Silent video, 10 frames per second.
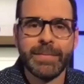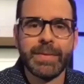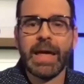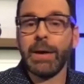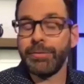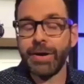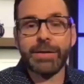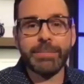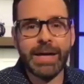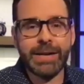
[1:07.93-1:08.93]
I would
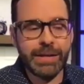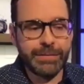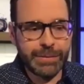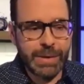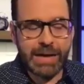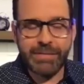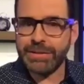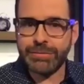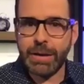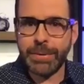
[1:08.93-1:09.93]
recommend if you have a
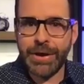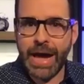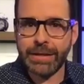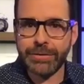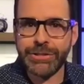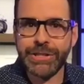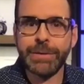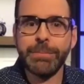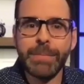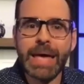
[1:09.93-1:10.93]
strawberry allergy,
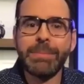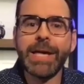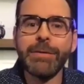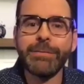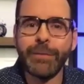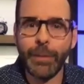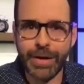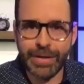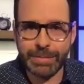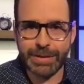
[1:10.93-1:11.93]
maybe
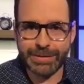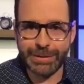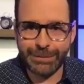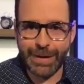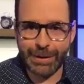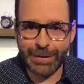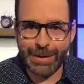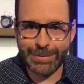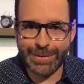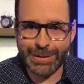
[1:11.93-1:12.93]
avoid the Milton
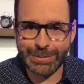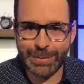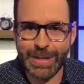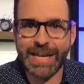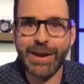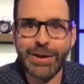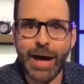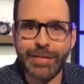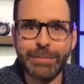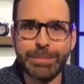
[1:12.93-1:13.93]
Fairgrounds this weekend.
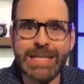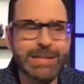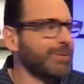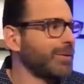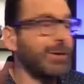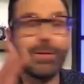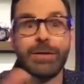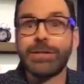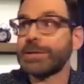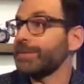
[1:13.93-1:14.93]
Not the place for you. There'll
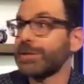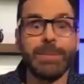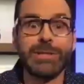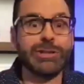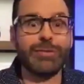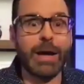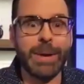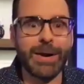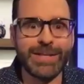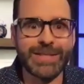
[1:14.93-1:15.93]
just be so much
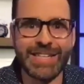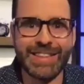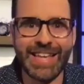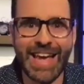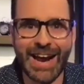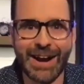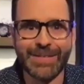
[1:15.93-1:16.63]
strawberries in the air.